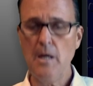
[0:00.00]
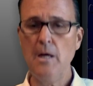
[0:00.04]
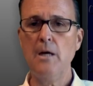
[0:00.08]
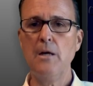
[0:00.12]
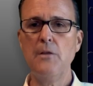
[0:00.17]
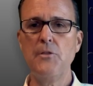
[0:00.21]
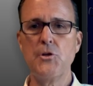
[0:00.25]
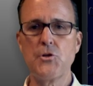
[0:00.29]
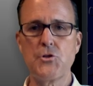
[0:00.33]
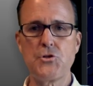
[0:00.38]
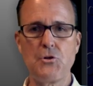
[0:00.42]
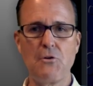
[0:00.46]

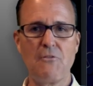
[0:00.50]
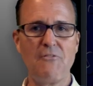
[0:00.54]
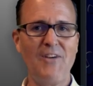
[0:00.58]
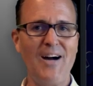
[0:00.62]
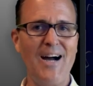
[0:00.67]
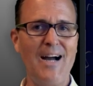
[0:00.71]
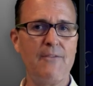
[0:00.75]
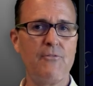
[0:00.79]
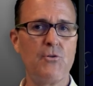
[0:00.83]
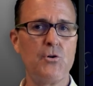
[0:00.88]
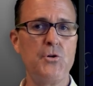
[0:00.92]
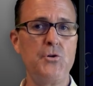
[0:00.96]
The
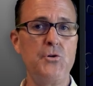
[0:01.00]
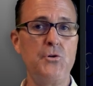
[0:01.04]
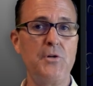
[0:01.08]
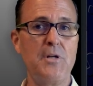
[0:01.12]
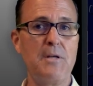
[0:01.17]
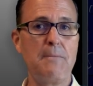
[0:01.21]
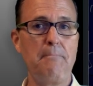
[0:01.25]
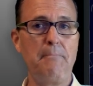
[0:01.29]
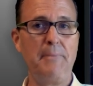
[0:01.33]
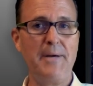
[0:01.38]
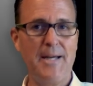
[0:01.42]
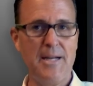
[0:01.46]
Survivor
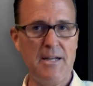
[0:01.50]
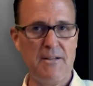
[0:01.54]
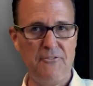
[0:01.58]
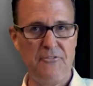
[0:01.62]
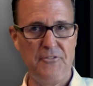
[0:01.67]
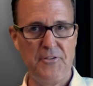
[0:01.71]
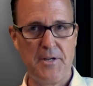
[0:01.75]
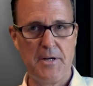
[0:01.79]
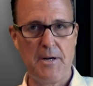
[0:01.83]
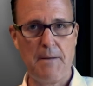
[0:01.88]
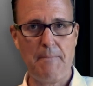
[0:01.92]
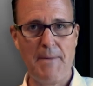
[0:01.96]
Annuity
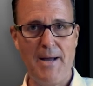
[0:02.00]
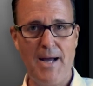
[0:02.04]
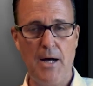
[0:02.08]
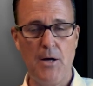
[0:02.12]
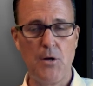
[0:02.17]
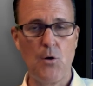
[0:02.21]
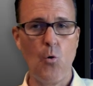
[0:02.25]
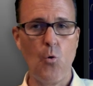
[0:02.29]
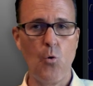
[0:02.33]
Benefit amount,